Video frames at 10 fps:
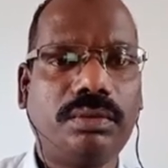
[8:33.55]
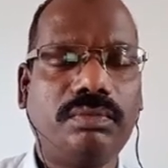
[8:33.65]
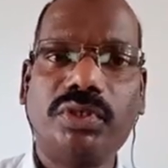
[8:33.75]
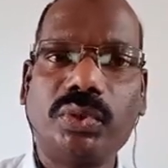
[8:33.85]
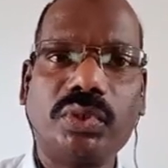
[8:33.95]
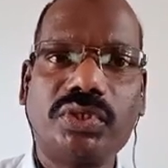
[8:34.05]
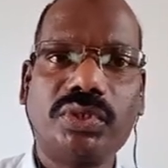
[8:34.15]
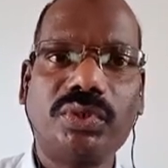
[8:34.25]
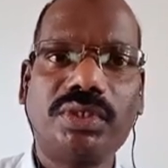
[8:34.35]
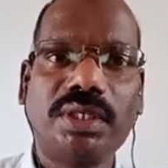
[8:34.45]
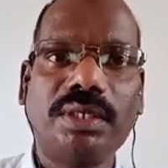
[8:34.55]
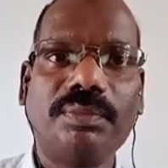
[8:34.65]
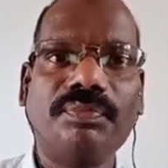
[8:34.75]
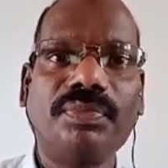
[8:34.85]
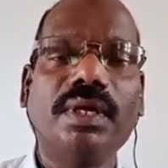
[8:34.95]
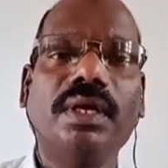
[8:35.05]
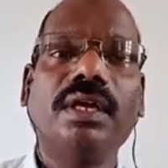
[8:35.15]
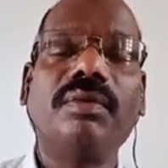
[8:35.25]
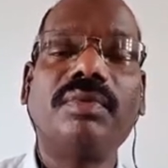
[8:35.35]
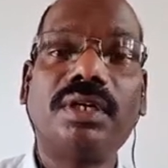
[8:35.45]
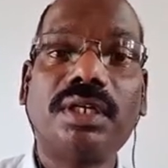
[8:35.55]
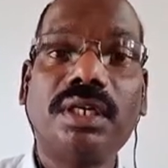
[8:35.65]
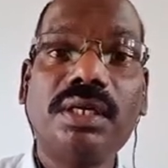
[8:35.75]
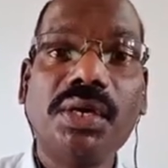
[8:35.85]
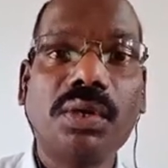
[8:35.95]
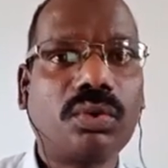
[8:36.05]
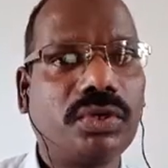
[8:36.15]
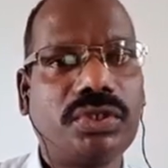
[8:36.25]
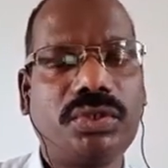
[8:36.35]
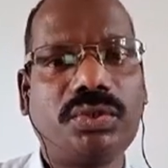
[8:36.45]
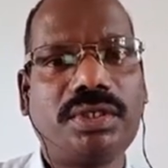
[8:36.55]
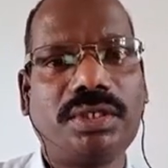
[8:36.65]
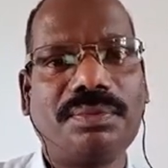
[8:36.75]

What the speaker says: Which constitution? A written constitution.